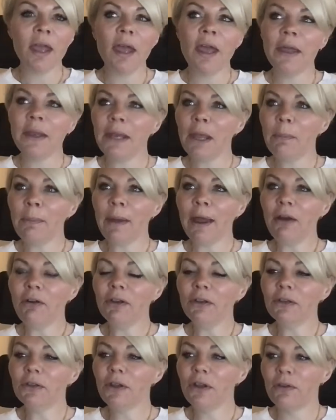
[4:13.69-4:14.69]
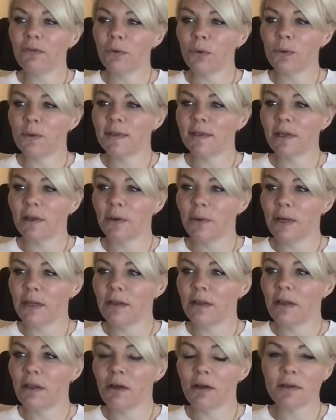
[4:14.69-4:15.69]
Now, Paragon have also in the
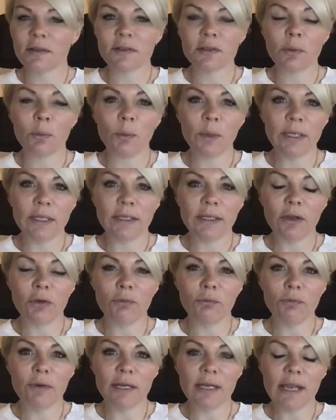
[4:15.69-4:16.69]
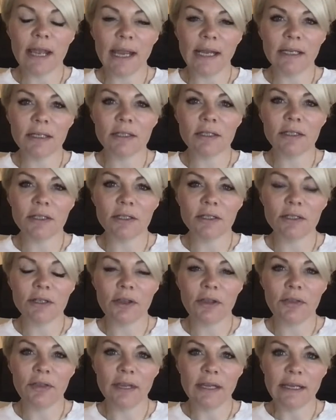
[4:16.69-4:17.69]
last week re-entered
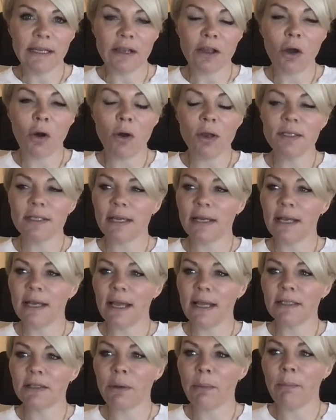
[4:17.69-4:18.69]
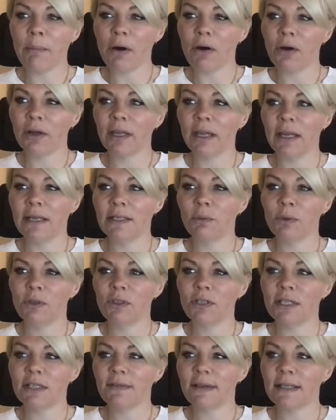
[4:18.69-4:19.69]
the holiday let market,
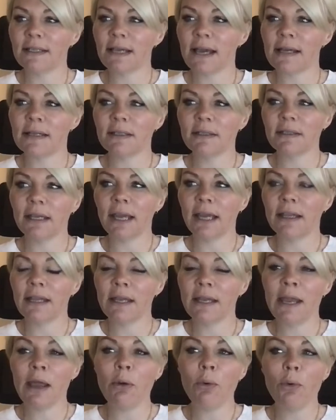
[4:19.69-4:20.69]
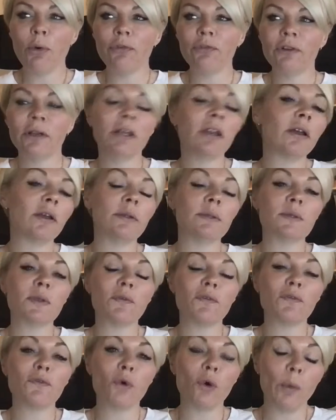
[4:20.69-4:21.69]
which is fantastic, and they're now offering loans
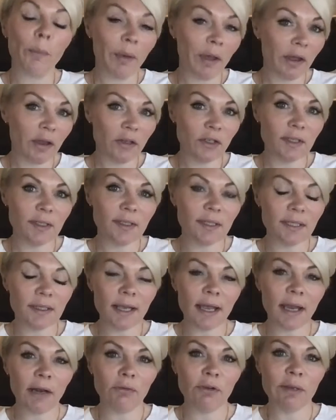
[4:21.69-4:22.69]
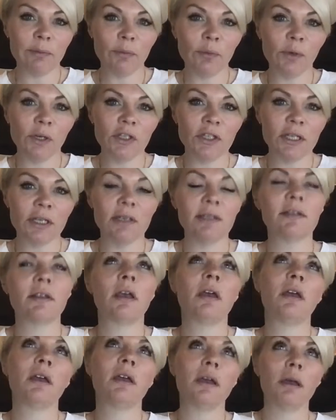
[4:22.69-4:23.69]
for purchases and remortgages,
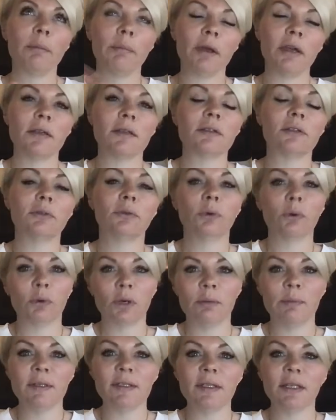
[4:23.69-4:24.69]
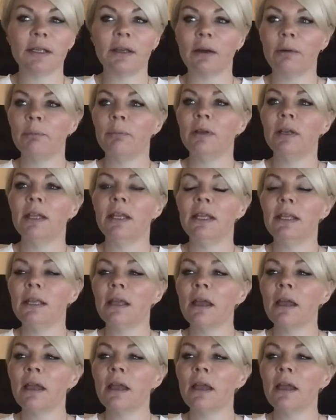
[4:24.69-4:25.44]
personal or limited company,